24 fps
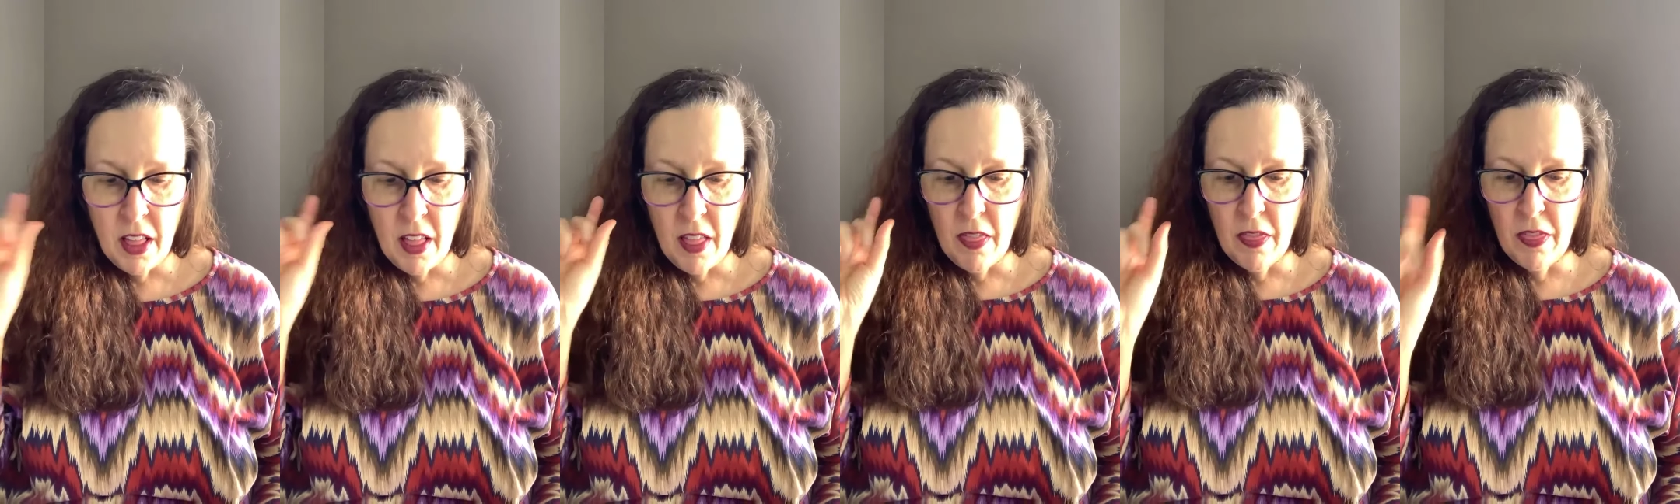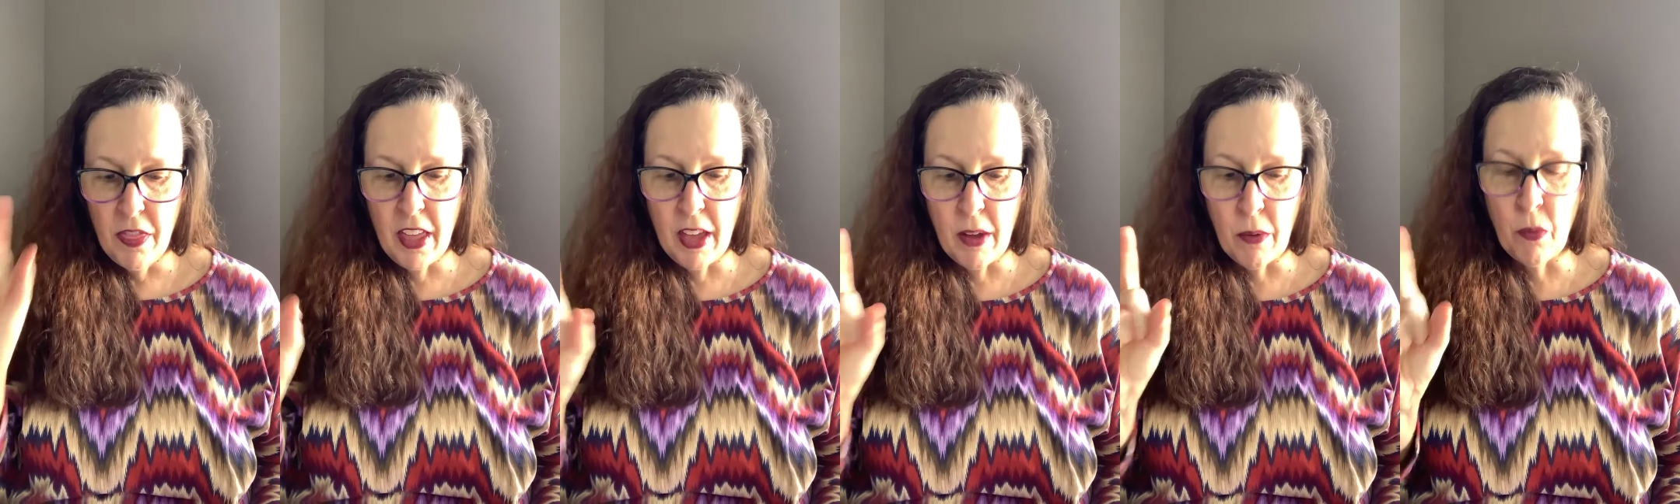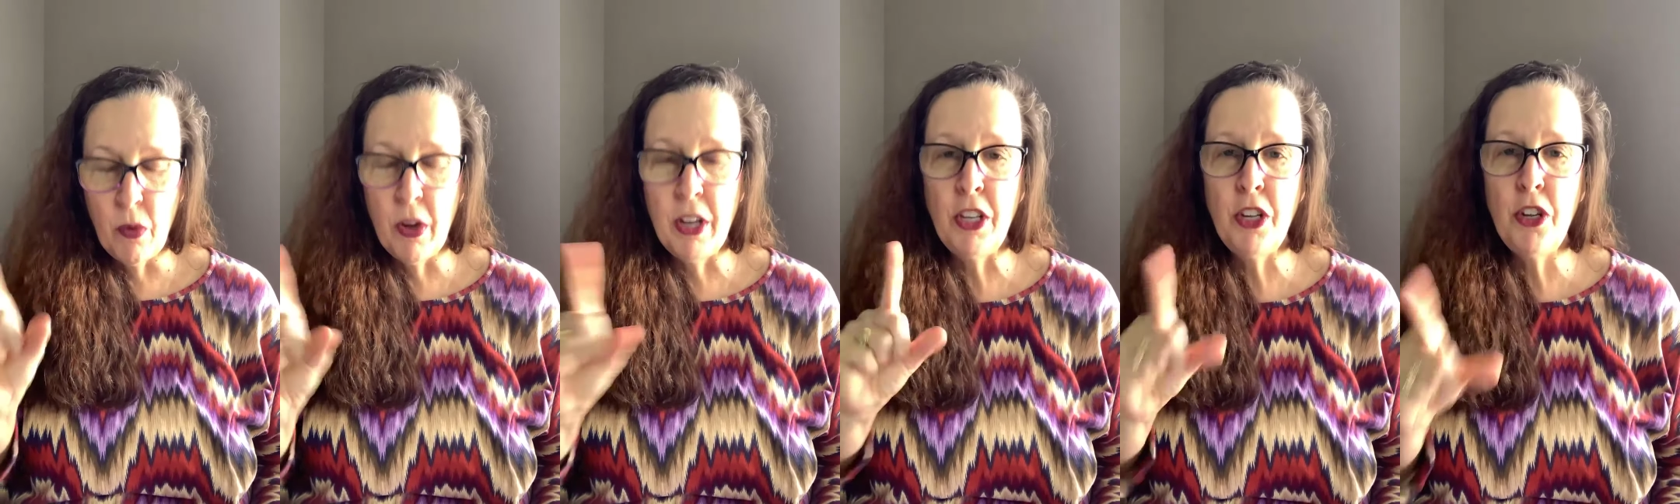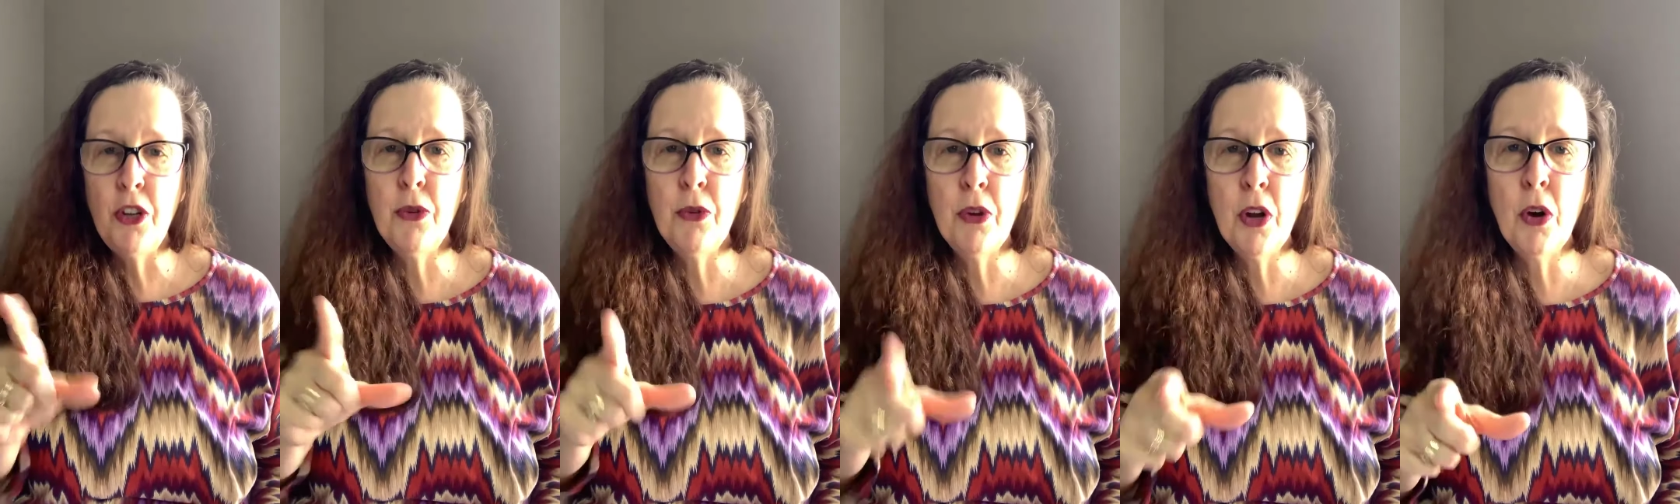that when
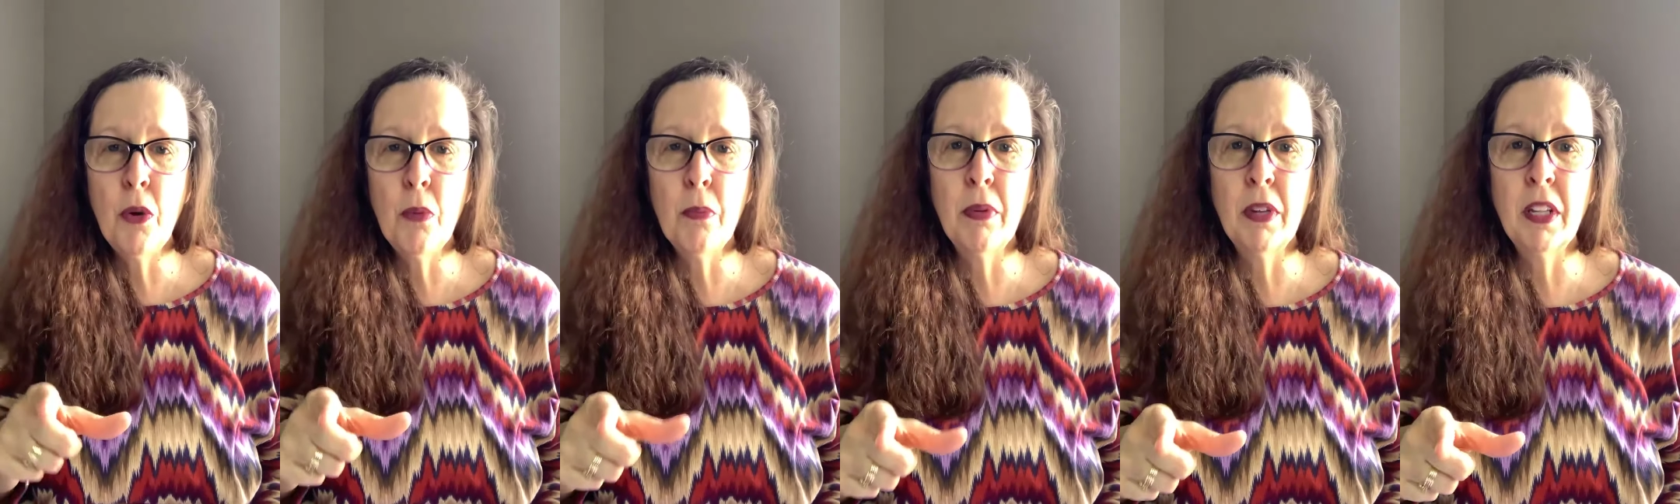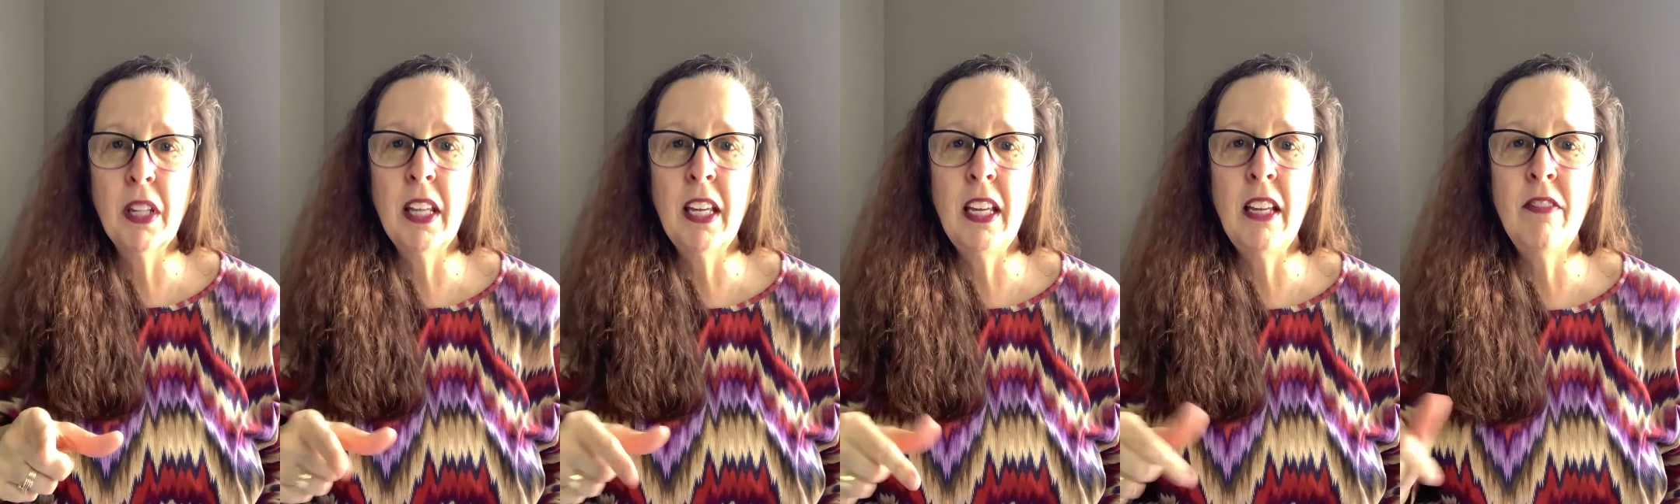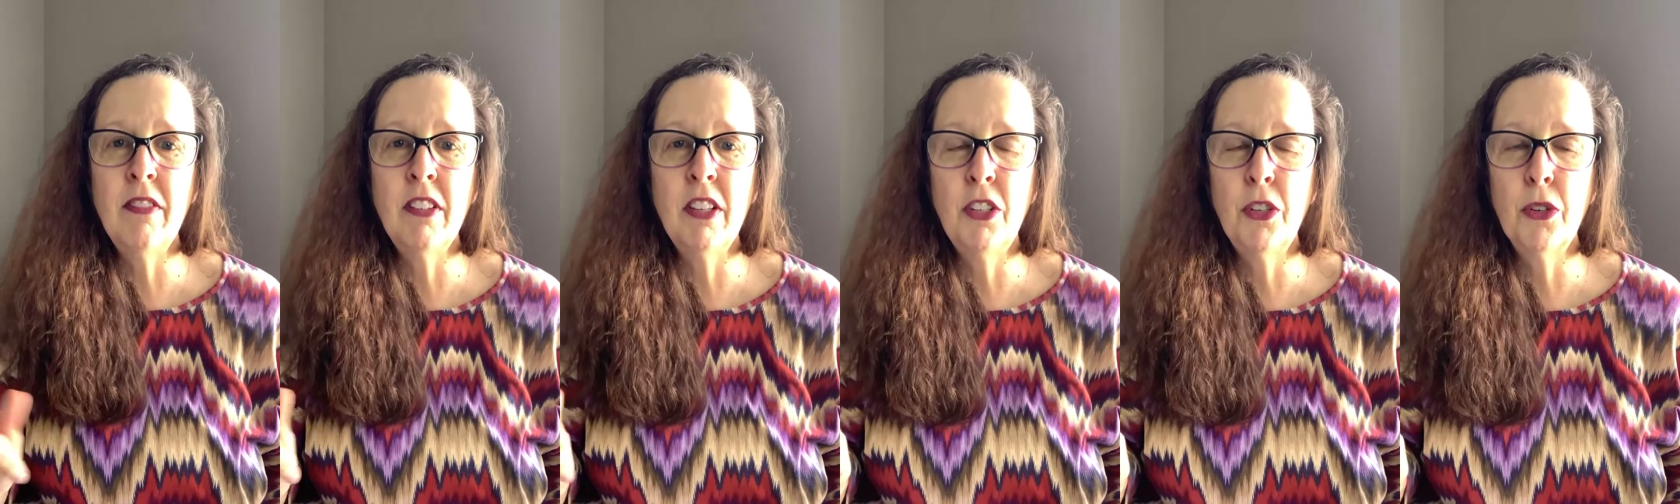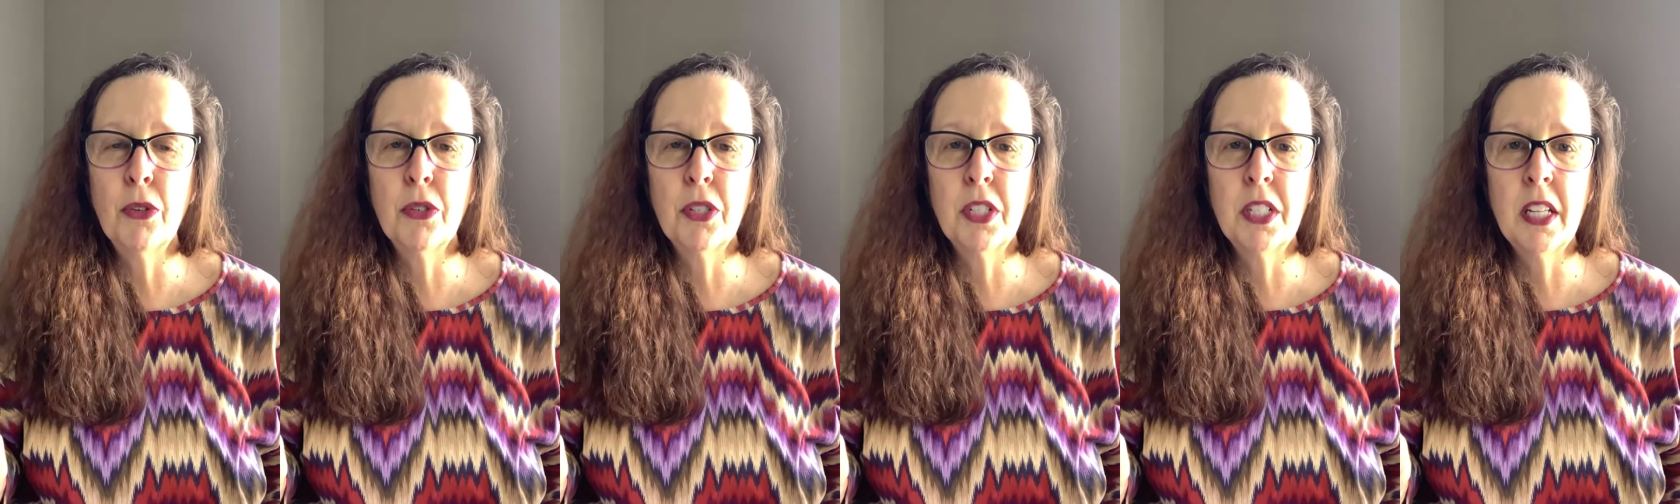you don't believe in
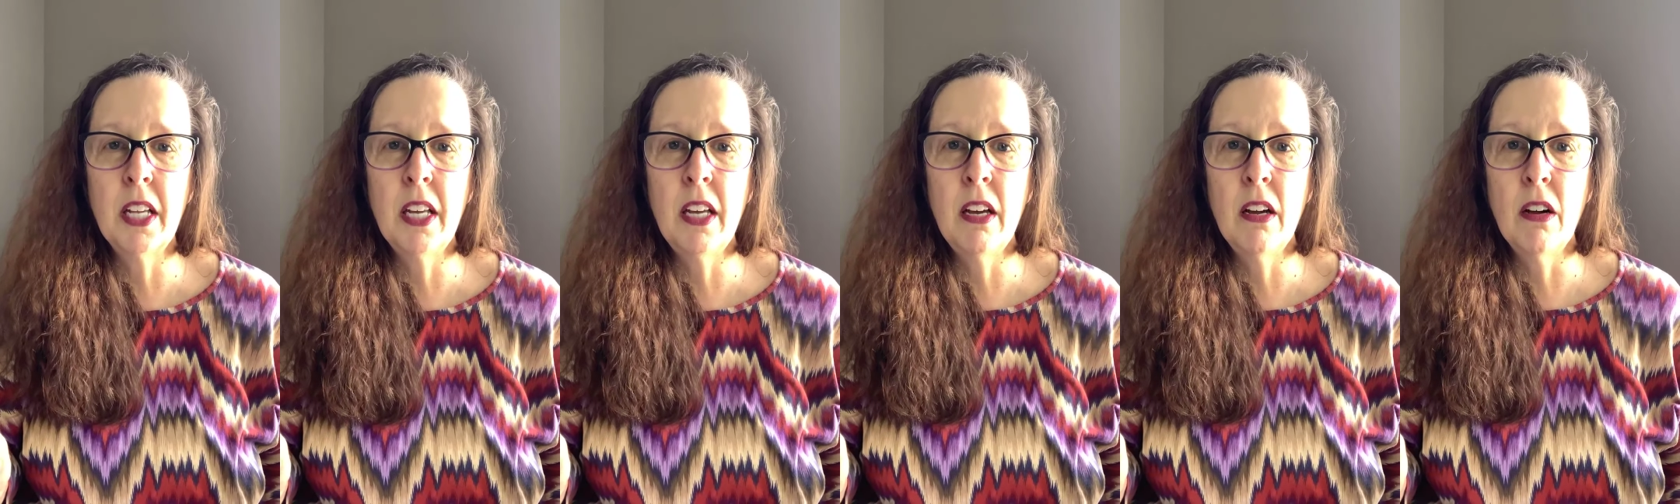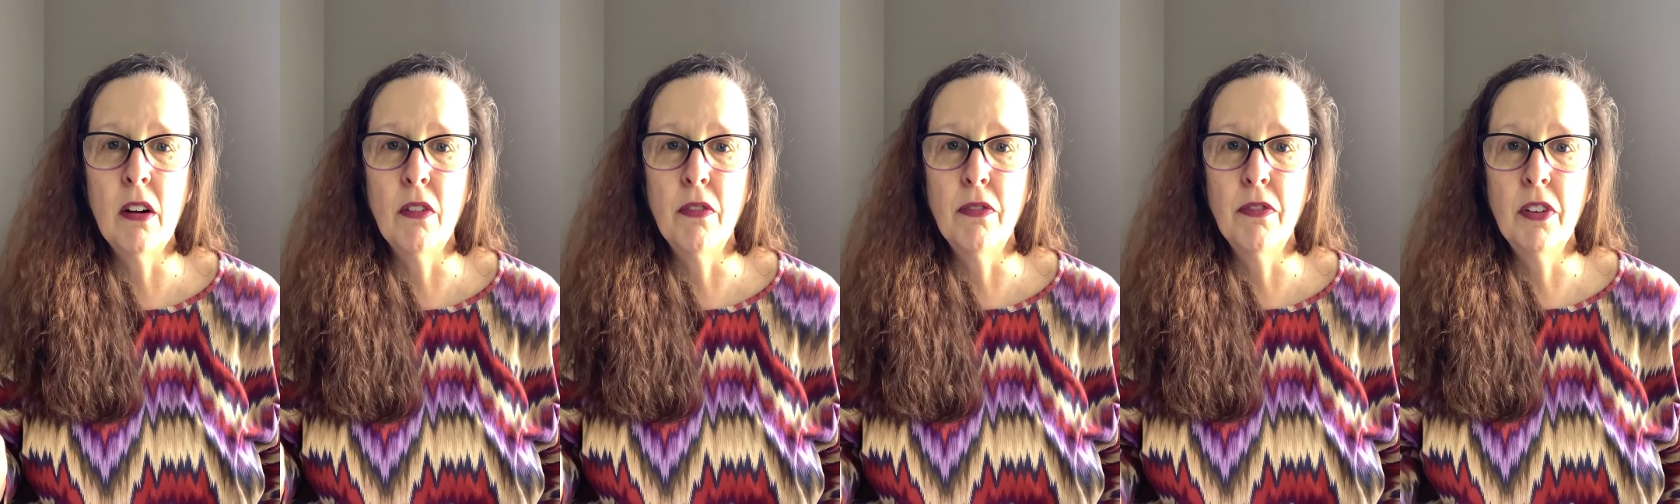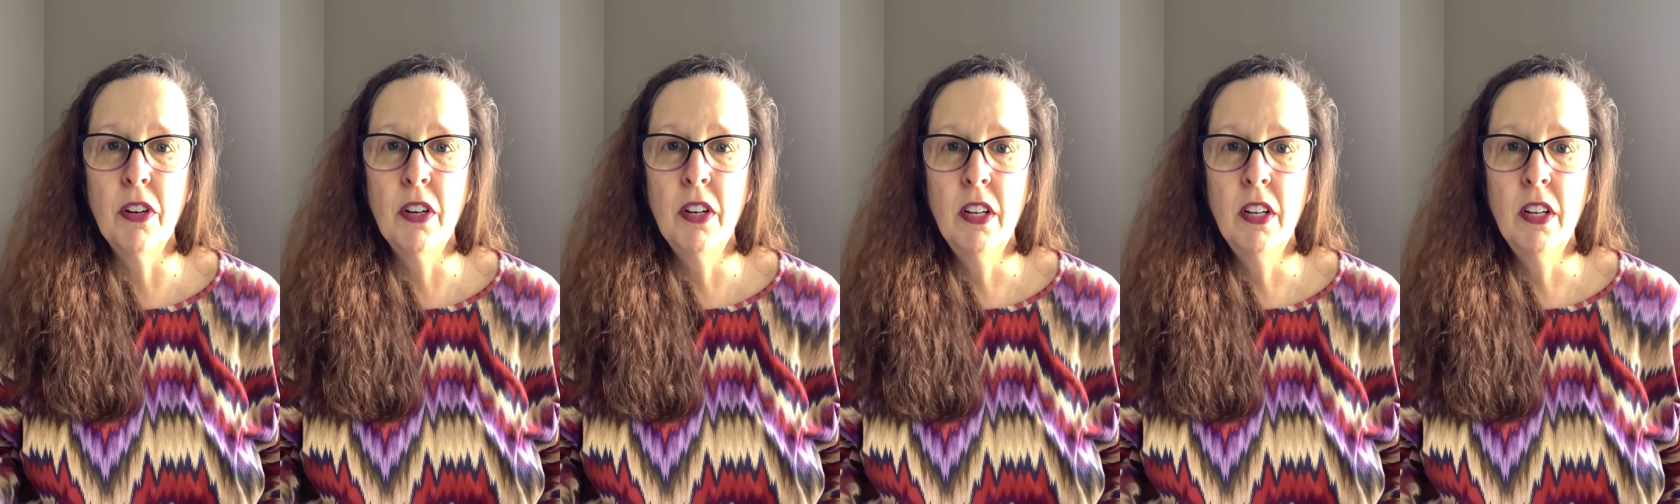yourself,